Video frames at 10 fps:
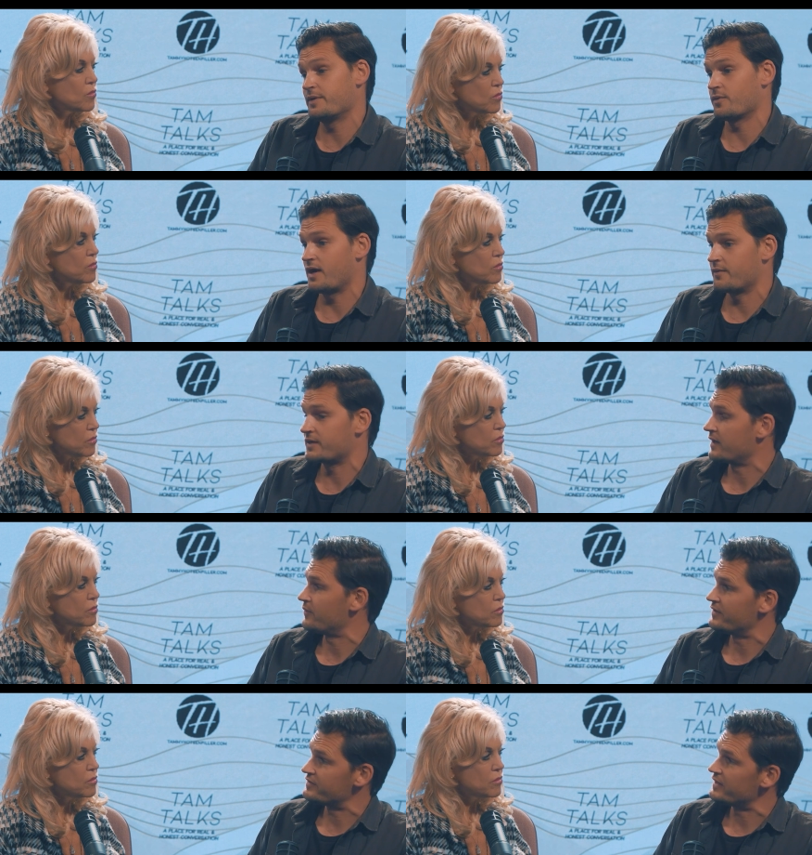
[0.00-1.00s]
Speaker 1: be where I would kind of
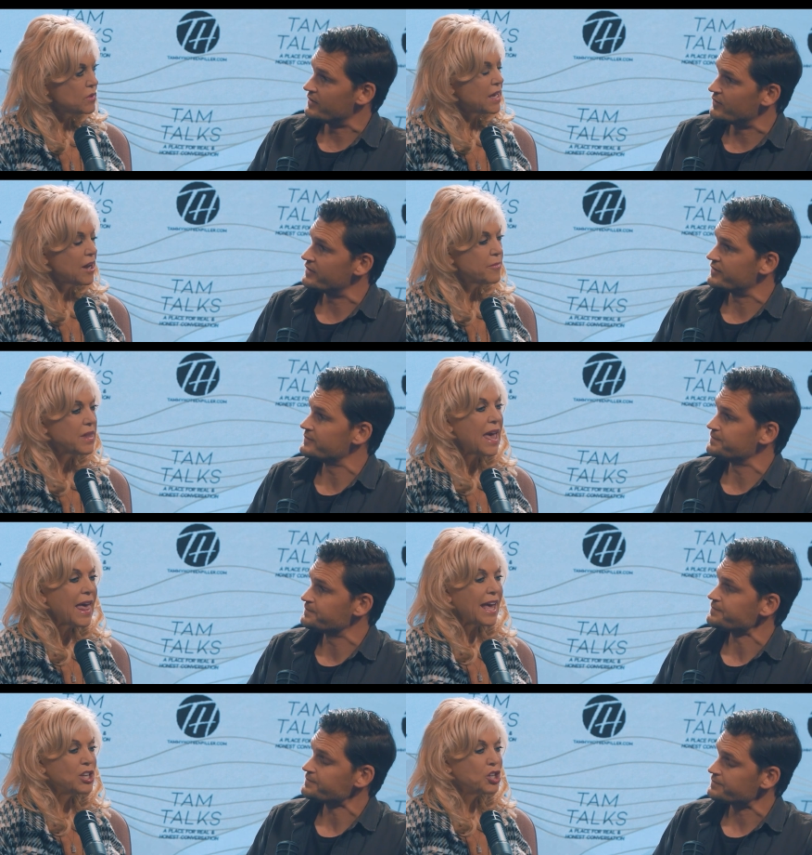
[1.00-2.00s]
resonate
Speaker 2: yeah. with.
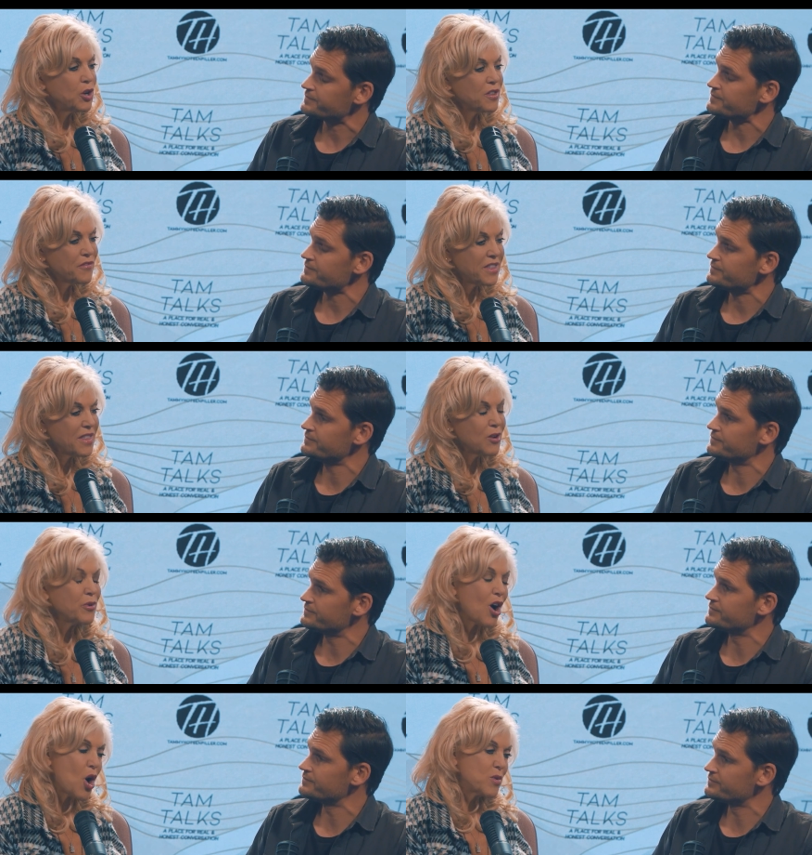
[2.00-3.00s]
And you know, the, the thing we
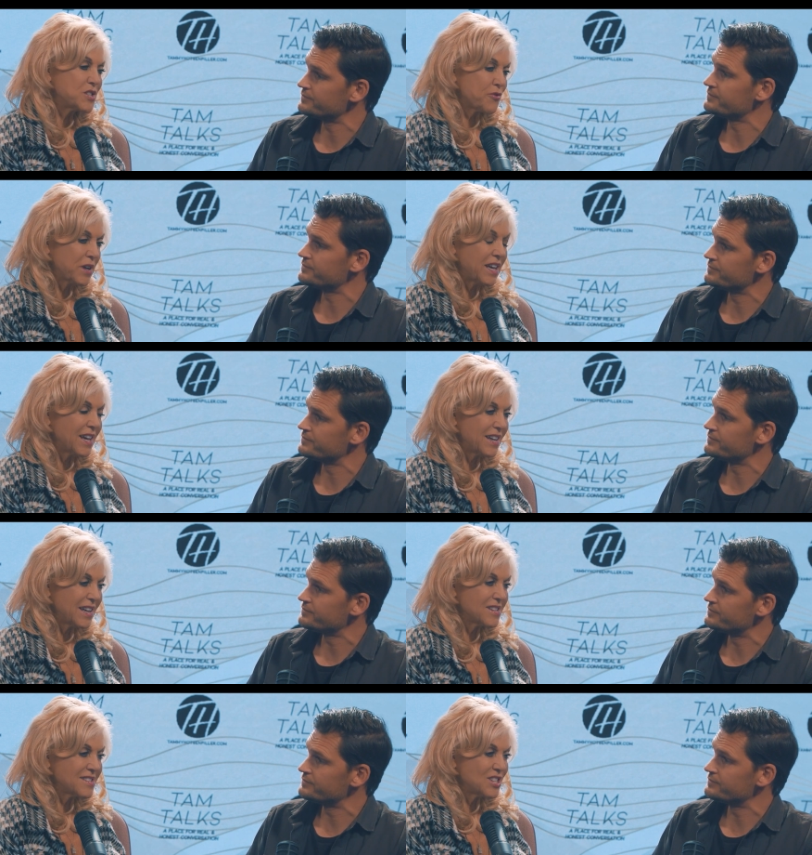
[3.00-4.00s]
always forget
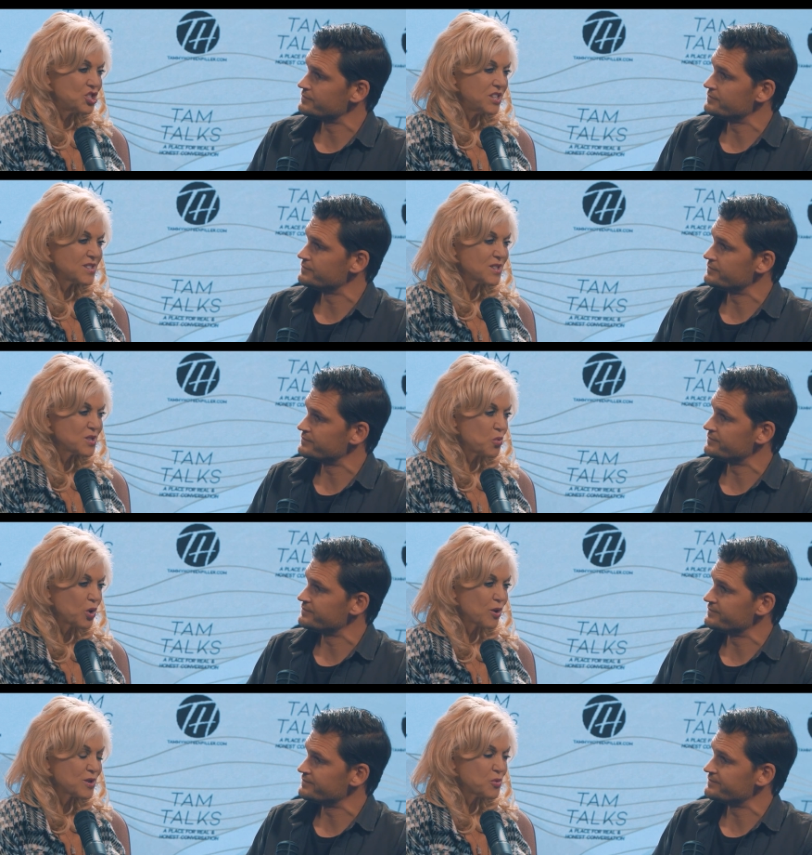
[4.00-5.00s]
is that Jesus
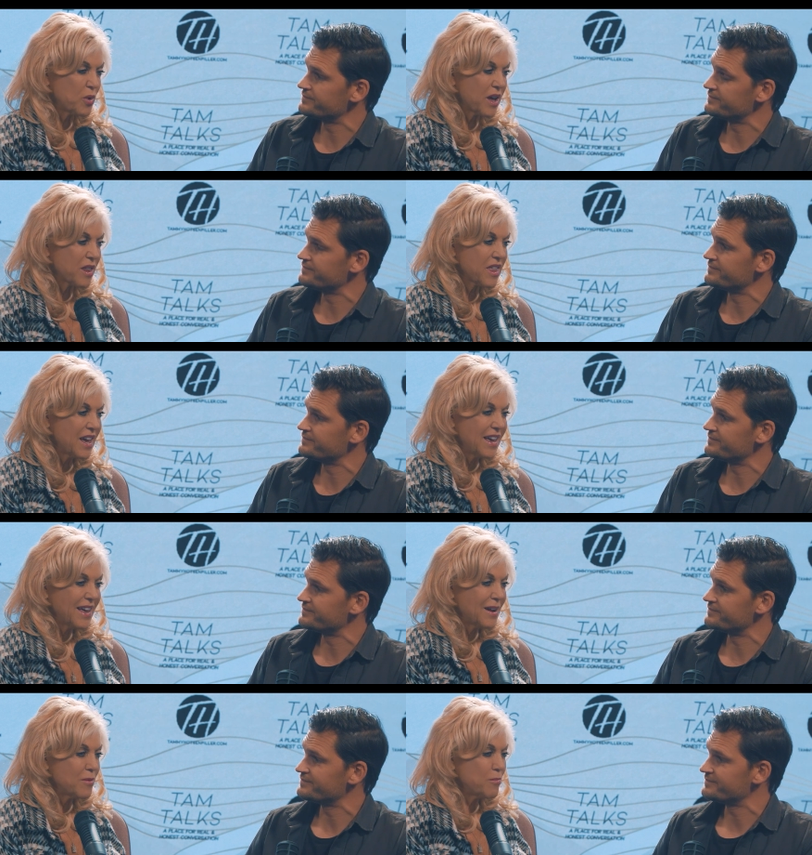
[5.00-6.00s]
worked with
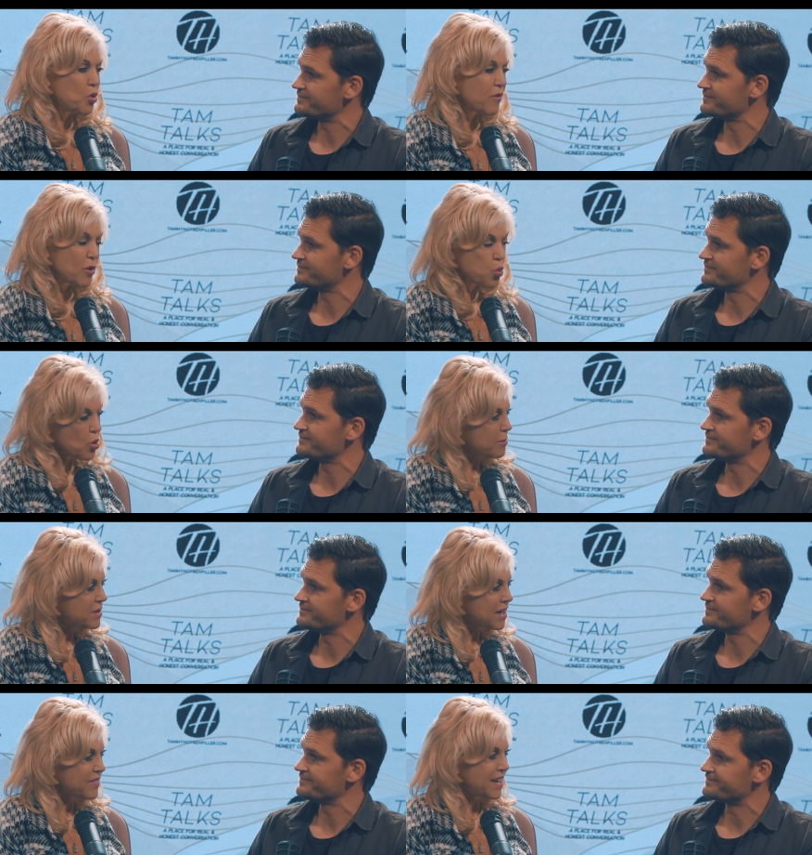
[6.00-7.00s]
more of a
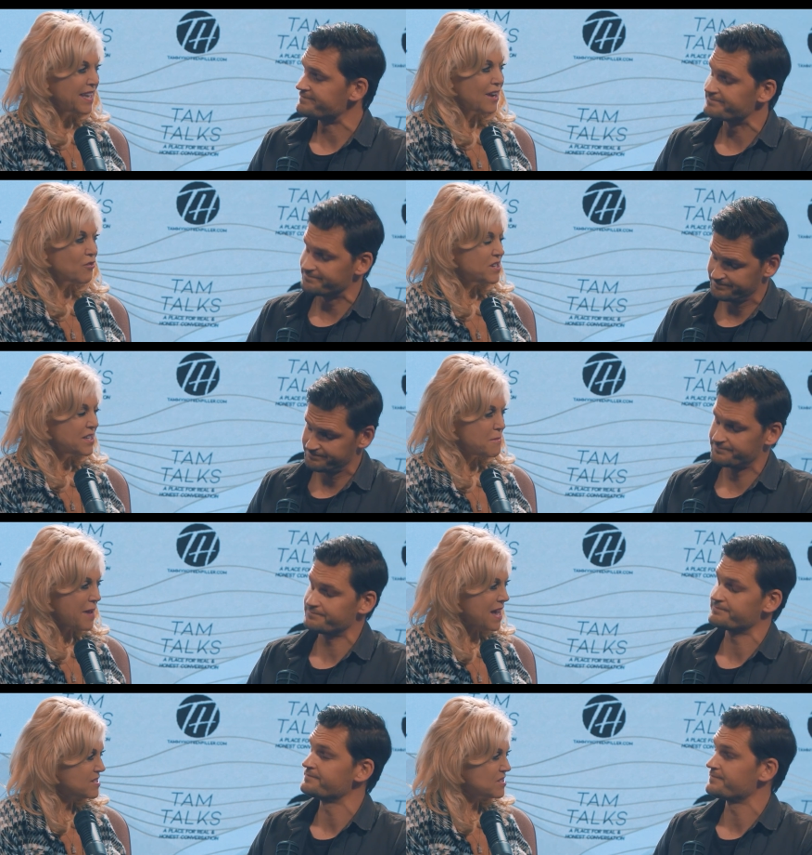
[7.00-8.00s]
remnant than he mm-hmm. ever did the
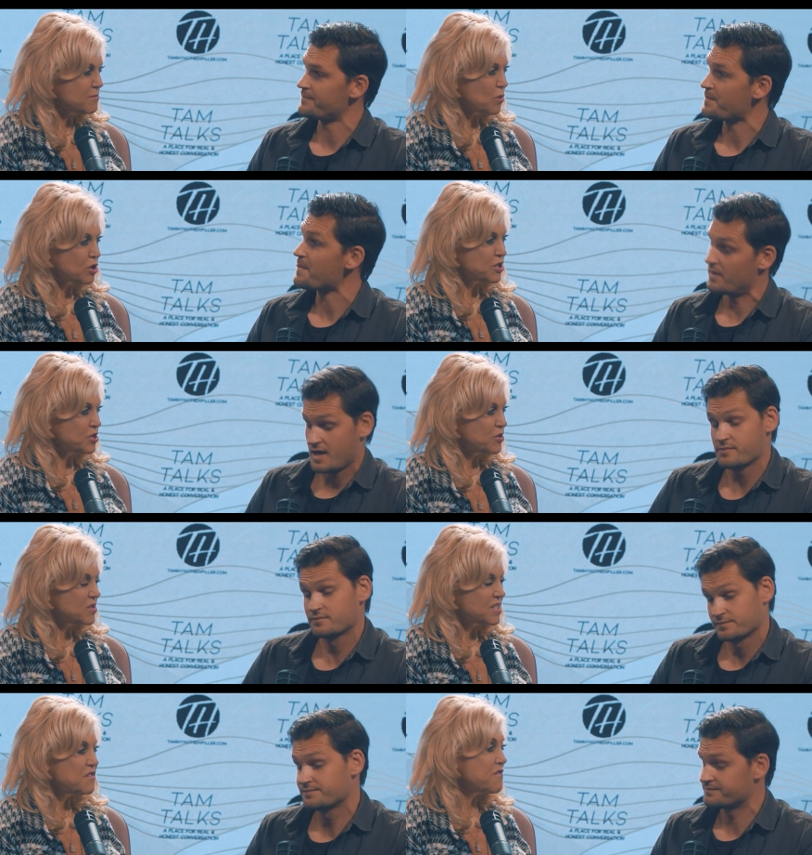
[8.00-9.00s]
masses and multitudes.
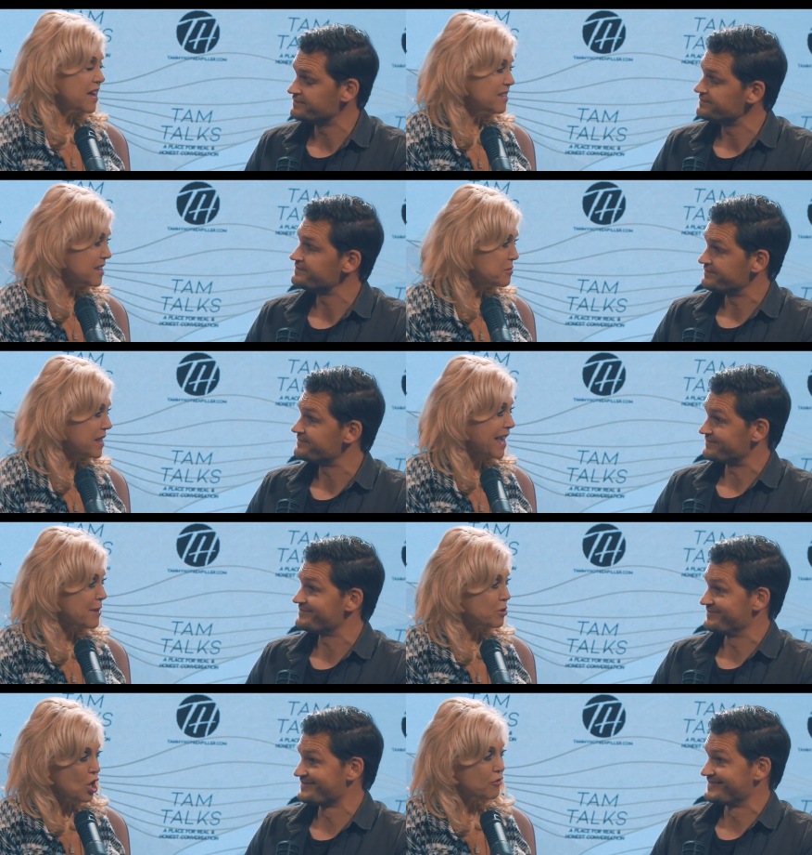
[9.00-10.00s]
Yeah. He fed them, they came
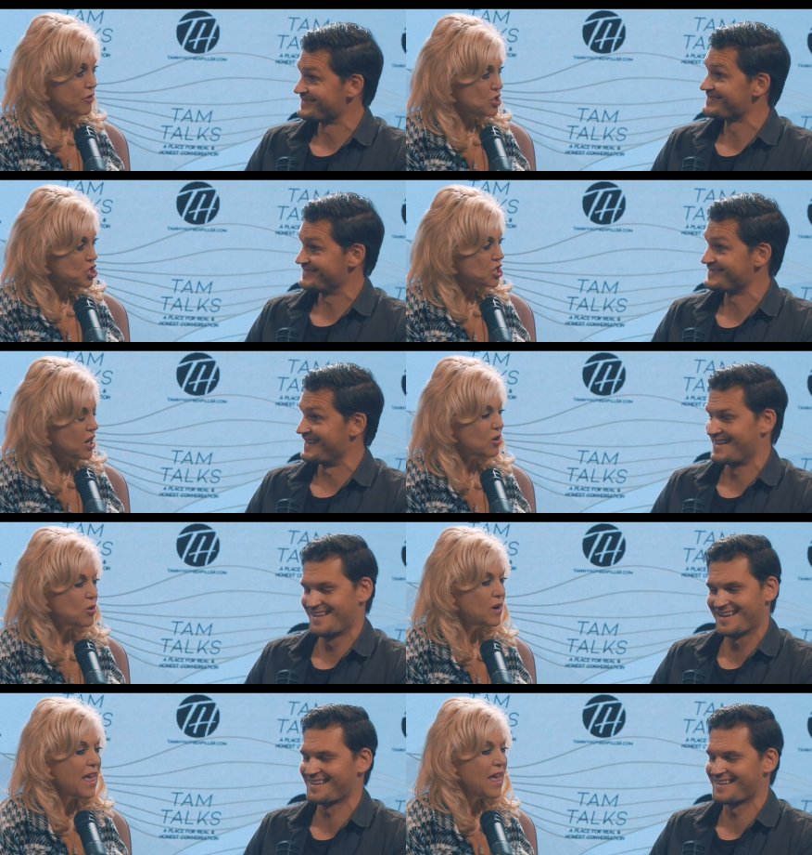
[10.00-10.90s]
along for the show.